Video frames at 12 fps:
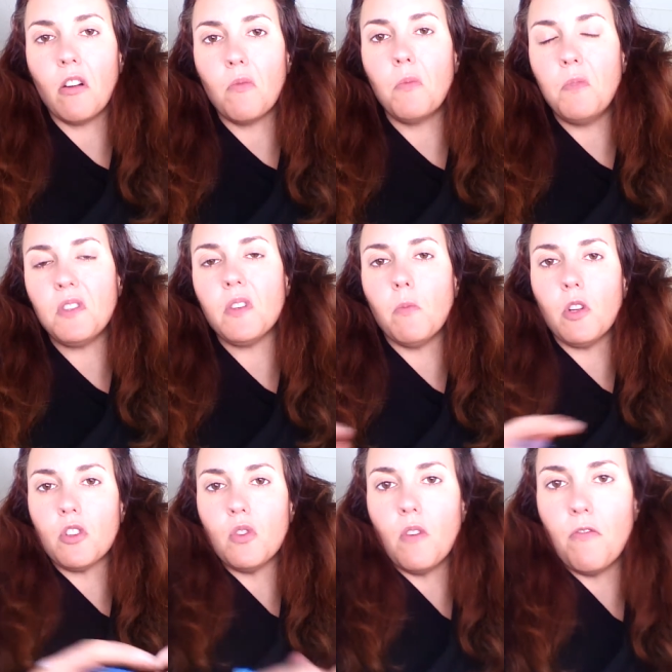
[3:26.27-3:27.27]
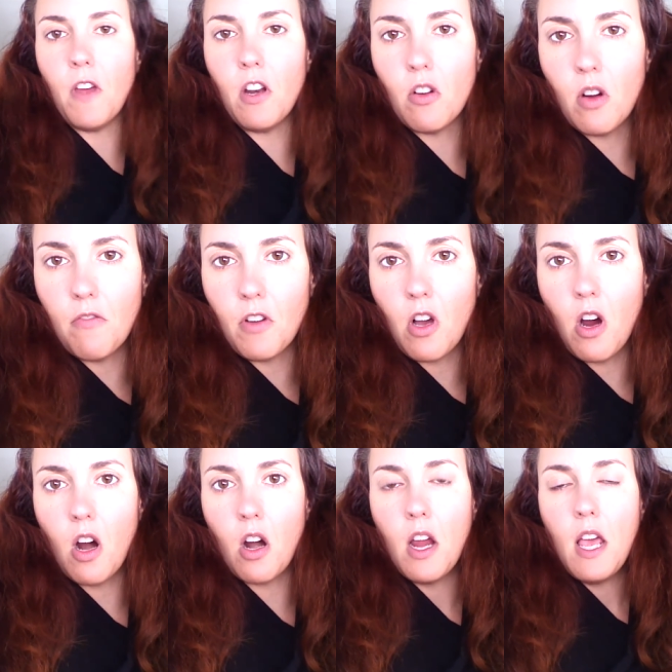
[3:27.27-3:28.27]
It would be similar to a fender of a
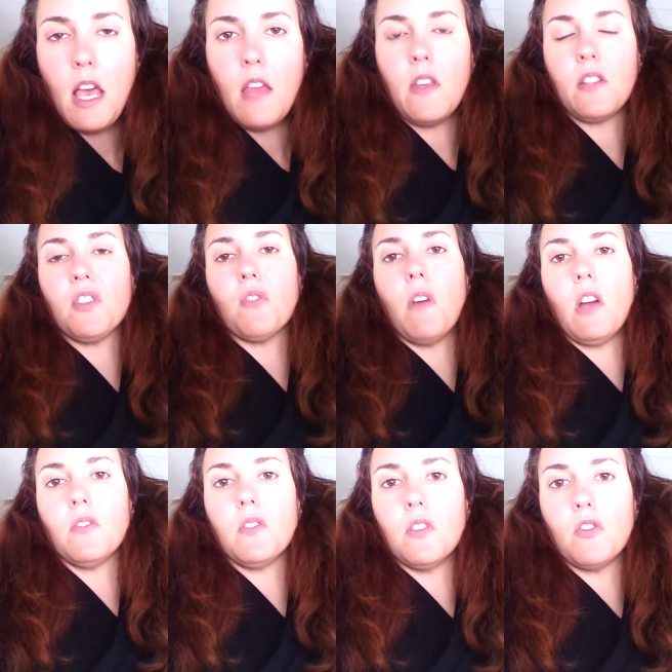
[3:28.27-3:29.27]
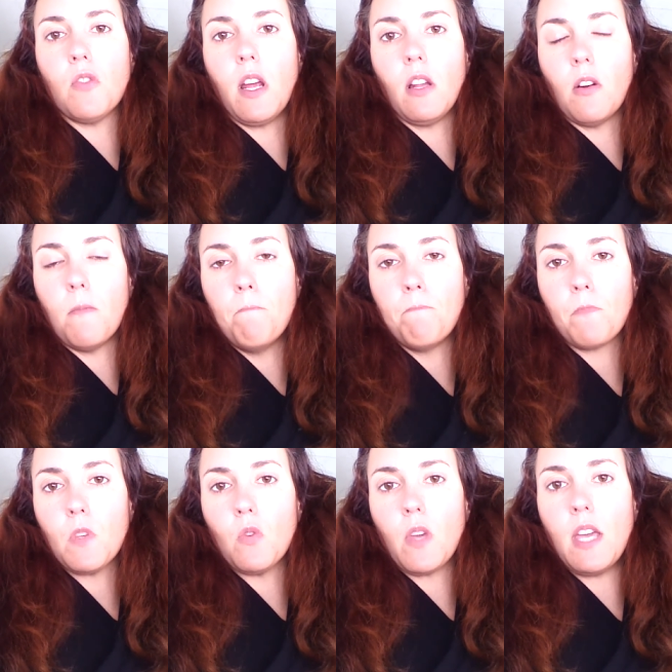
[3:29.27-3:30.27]
car that surrounds the trailer.
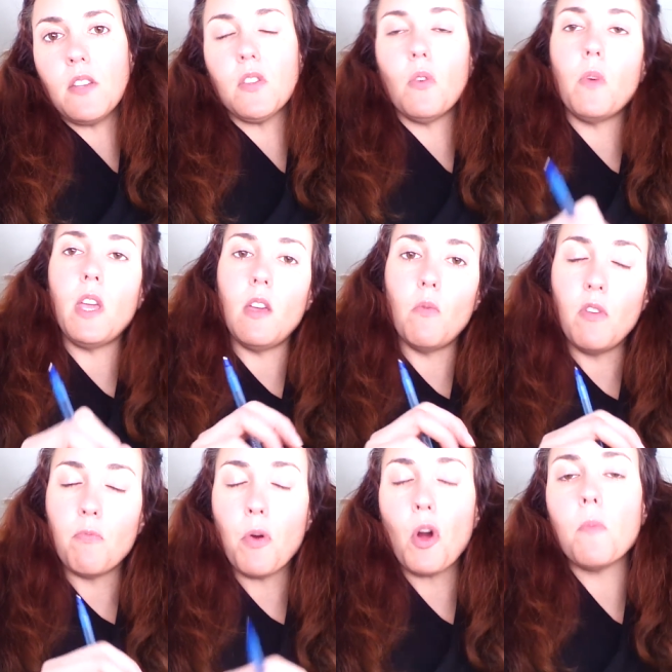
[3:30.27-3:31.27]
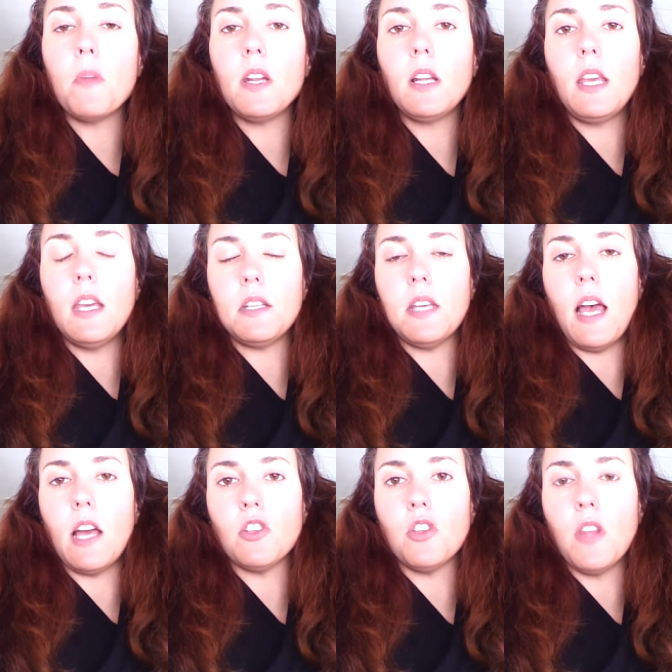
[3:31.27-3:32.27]
Okay, so we, we've permanently
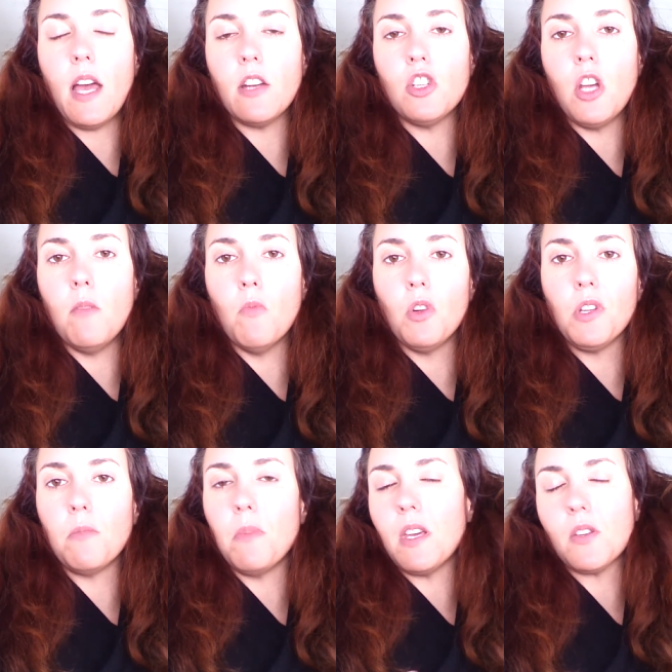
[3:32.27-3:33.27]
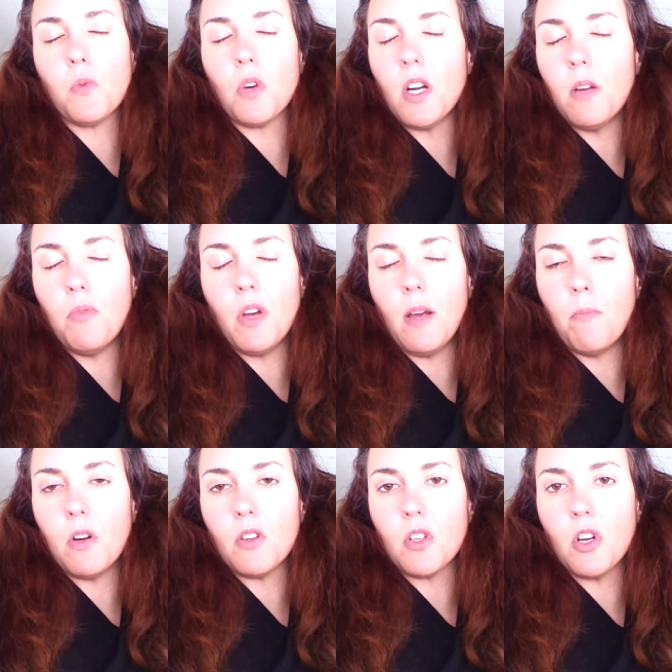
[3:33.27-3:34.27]
attached that J molding because we're going to put up
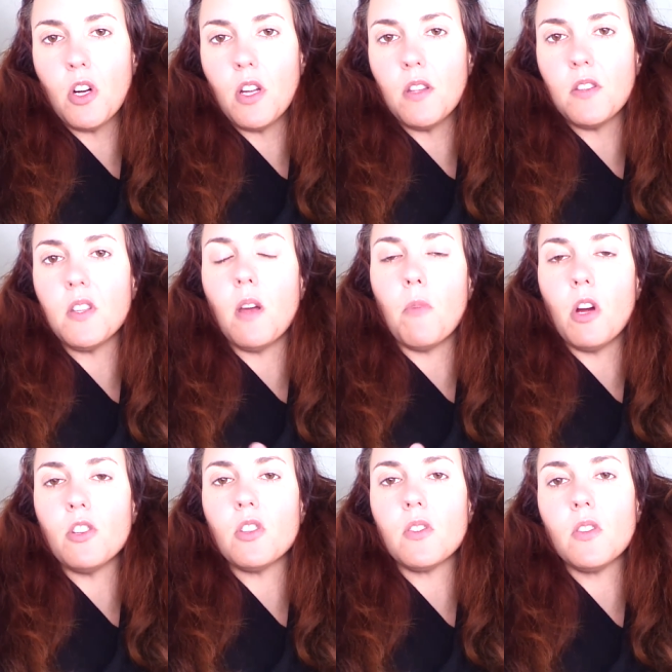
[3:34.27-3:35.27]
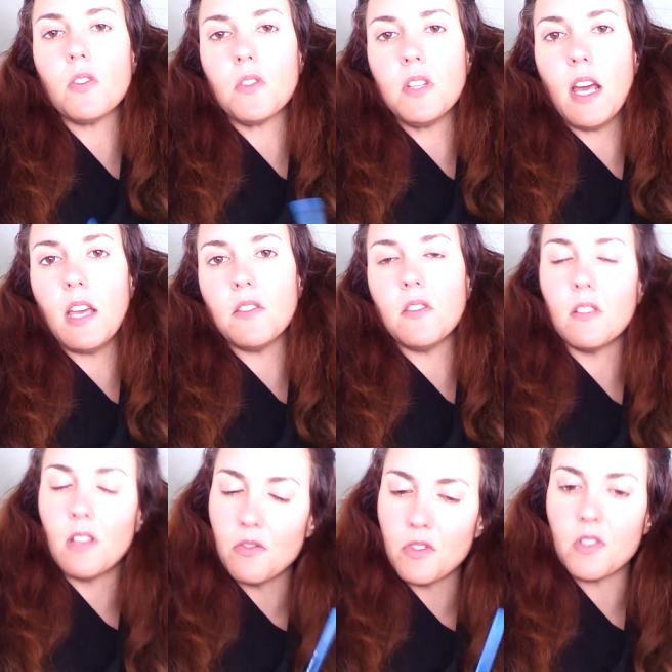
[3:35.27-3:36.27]
our skirt in the summer. It just looks nice
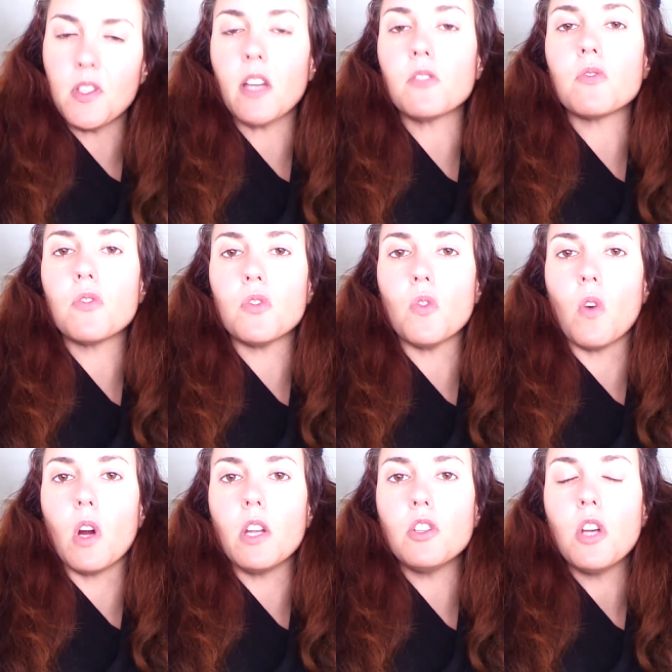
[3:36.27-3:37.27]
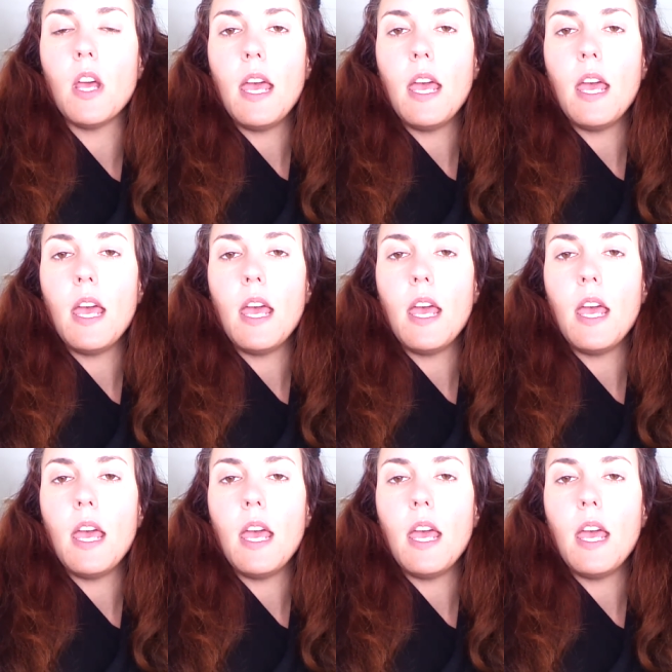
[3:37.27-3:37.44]
and gives us extra storage.